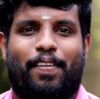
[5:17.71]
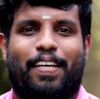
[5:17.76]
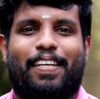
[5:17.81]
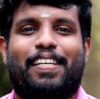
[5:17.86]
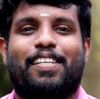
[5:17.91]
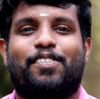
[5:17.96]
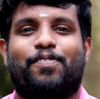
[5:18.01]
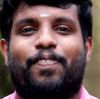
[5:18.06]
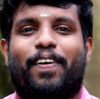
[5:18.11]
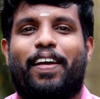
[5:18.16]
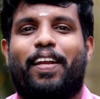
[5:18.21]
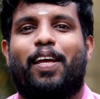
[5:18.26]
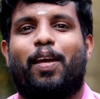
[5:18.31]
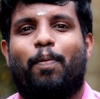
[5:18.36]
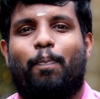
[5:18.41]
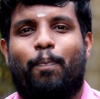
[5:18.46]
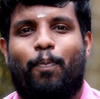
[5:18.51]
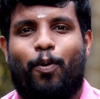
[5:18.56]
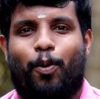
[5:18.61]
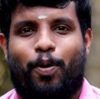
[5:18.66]
It is
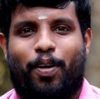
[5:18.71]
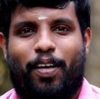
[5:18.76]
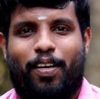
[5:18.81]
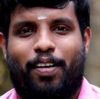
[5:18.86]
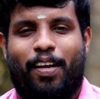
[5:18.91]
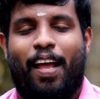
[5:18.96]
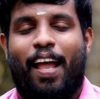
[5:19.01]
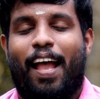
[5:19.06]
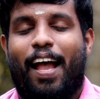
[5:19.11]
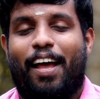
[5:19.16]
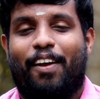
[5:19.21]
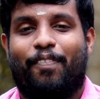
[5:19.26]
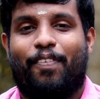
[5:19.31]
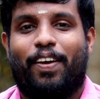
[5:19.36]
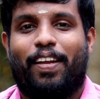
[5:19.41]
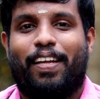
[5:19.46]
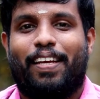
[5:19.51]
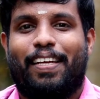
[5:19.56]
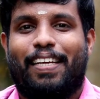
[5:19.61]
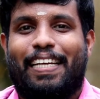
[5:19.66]
very important and
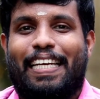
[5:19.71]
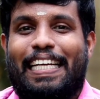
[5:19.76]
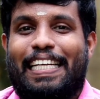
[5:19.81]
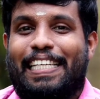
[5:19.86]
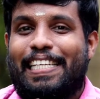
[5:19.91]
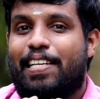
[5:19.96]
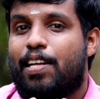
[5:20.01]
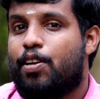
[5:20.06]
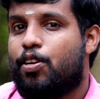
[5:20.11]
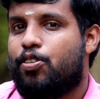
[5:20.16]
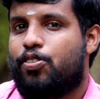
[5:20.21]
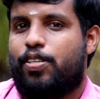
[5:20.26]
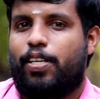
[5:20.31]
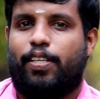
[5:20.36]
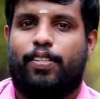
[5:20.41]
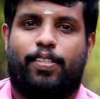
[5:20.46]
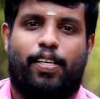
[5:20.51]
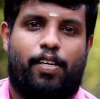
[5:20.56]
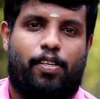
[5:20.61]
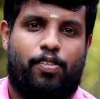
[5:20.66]
very
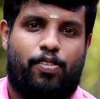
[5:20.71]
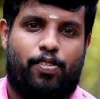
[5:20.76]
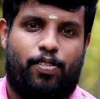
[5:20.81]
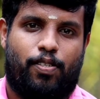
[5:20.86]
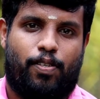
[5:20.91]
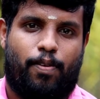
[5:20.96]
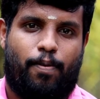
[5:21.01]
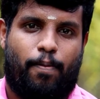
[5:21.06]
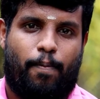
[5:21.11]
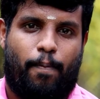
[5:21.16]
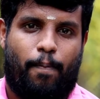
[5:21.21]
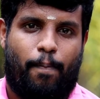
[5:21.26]
interesting things,